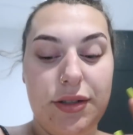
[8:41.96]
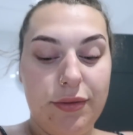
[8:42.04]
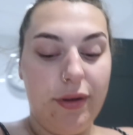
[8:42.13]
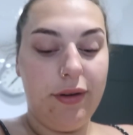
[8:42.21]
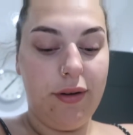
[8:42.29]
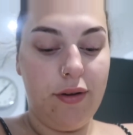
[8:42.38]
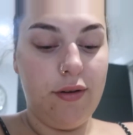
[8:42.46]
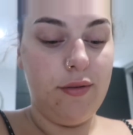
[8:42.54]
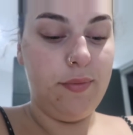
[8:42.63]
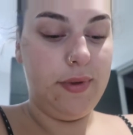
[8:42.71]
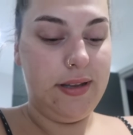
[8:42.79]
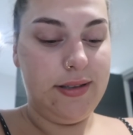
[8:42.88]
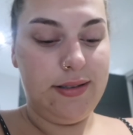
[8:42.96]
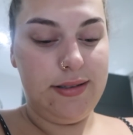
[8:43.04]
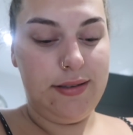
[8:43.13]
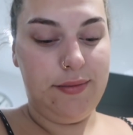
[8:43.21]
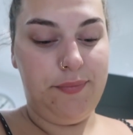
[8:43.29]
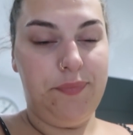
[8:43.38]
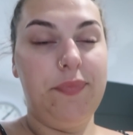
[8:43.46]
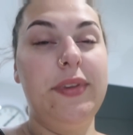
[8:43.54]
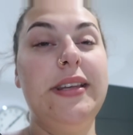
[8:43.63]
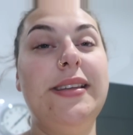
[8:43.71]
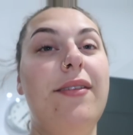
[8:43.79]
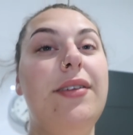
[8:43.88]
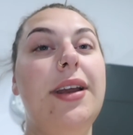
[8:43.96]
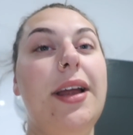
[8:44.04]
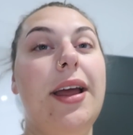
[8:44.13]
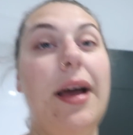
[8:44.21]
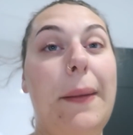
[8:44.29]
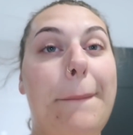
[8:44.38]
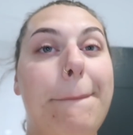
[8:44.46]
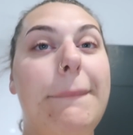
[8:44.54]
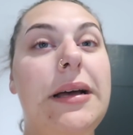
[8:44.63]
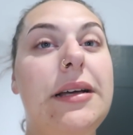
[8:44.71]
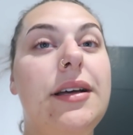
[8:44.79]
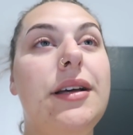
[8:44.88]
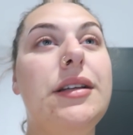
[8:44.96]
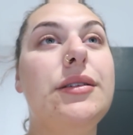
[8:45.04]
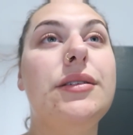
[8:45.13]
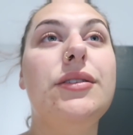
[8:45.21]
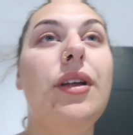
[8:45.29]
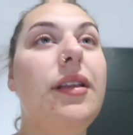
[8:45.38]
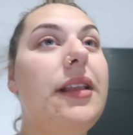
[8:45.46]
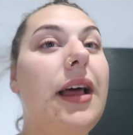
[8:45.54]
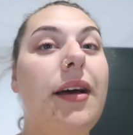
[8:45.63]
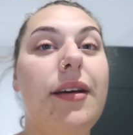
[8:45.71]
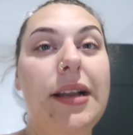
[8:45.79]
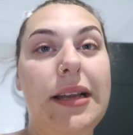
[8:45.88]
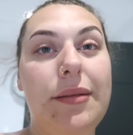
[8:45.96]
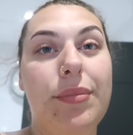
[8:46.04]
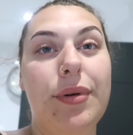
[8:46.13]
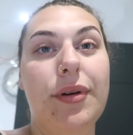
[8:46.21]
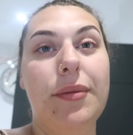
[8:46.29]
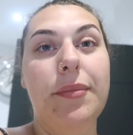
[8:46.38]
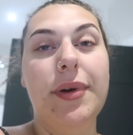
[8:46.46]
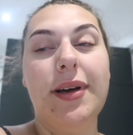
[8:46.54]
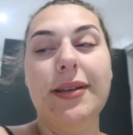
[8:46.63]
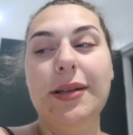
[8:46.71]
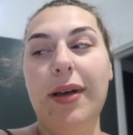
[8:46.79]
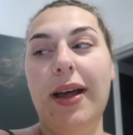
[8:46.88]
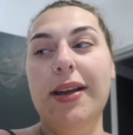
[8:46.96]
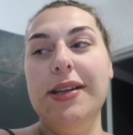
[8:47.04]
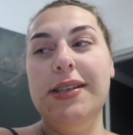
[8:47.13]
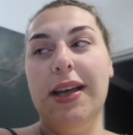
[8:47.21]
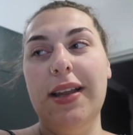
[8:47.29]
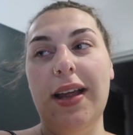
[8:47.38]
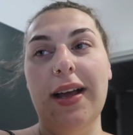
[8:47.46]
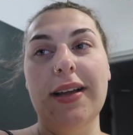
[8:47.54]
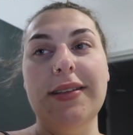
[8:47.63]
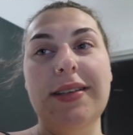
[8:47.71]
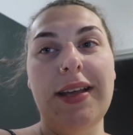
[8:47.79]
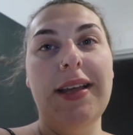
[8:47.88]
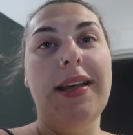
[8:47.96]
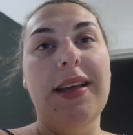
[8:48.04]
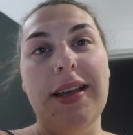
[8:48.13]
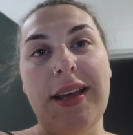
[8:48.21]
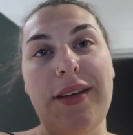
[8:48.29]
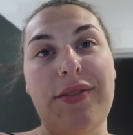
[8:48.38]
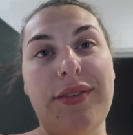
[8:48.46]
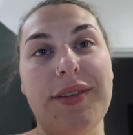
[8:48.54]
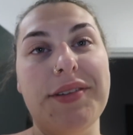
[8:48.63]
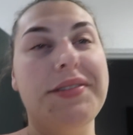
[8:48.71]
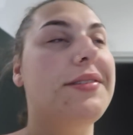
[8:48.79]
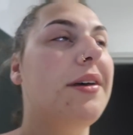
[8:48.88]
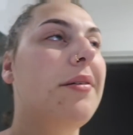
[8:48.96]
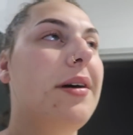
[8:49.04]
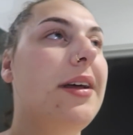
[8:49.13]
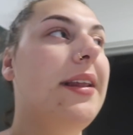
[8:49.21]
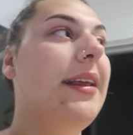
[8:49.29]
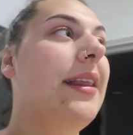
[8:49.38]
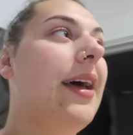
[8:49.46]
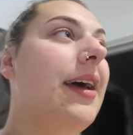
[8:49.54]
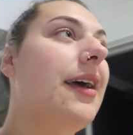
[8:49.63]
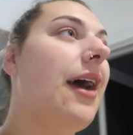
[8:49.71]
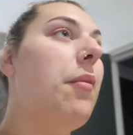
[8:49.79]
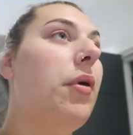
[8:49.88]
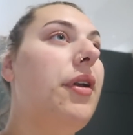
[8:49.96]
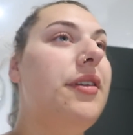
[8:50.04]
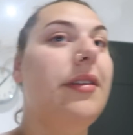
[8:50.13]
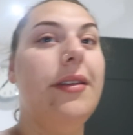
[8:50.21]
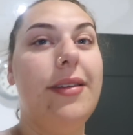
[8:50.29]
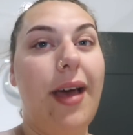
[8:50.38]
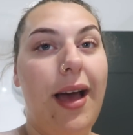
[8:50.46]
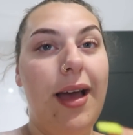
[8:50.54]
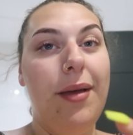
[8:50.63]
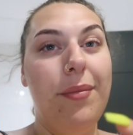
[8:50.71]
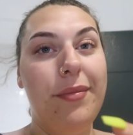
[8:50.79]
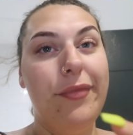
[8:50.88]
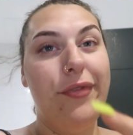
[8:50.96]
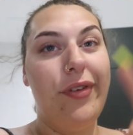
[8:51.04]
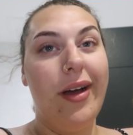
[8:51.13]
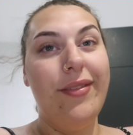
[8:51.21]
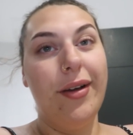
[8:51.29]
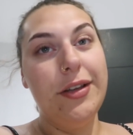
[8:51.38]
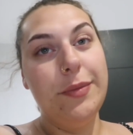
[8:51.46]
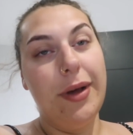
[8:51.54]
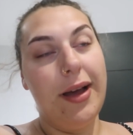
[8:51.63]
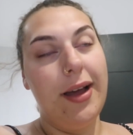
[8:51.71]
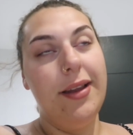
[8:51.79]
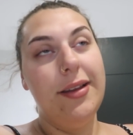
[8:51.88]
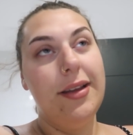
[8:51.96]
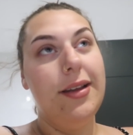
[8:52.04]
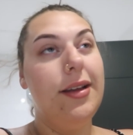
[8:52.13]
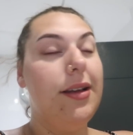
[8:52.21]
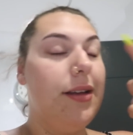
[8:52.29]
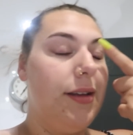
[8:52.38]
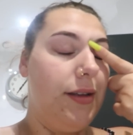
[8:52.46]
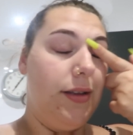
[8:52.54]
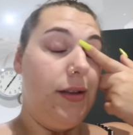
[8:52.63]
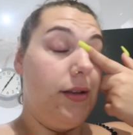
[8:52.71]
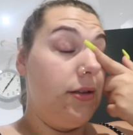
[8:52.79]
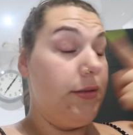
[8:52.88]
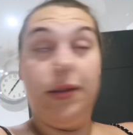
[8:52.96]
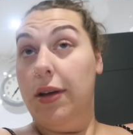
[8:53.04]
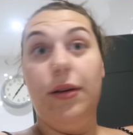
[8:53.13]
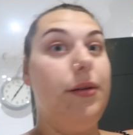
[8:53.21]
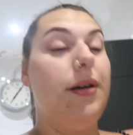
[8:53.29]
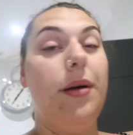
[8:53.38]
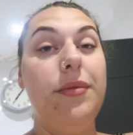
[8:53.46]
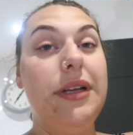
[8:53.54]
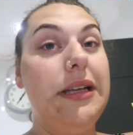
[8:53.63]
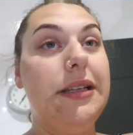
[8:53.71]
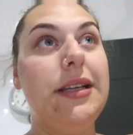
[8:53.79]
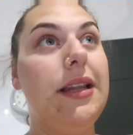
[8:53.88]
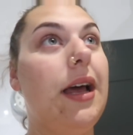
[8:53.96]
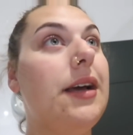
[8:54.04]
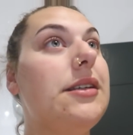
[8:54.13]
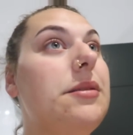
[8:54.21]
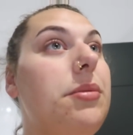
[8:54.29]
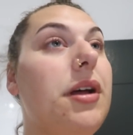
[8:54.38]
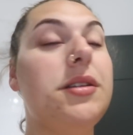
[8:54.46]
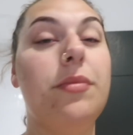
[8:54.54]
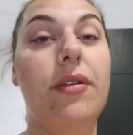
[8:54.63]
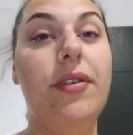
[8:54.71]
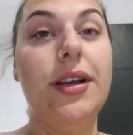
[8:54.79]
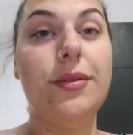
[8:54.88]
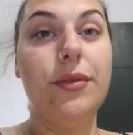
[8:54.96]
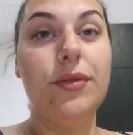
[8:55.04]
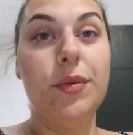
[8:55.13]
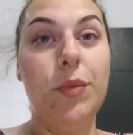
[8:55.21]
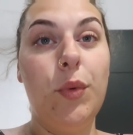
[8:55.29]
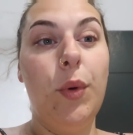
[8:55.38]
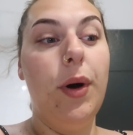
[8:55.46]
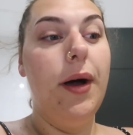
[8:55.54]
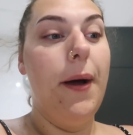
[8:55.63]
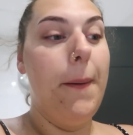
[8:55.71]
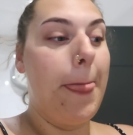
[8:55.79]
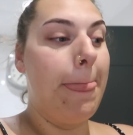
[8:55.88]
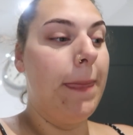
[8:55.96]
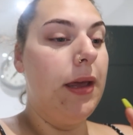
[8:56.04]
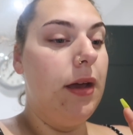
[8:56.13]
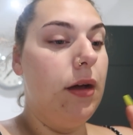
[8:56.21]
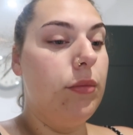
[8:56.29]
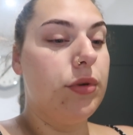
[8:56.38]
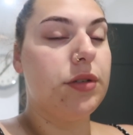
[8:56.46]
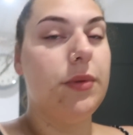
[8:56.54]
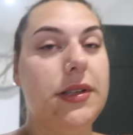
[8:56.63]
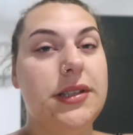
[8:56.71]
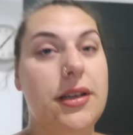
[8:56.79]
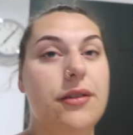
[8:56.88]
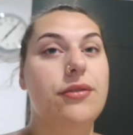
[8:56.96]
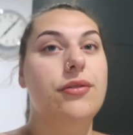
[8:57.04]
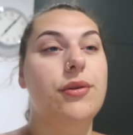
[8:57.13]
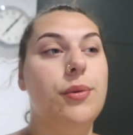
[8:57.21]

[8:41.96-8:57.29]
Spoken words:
just woke up, it's 7 a.m. This is not that early, but because I'm kind of jet lagged, it feels so early. Like I'm on time 5 hours behind. So I need to like splash my face with some water, brush my teeth,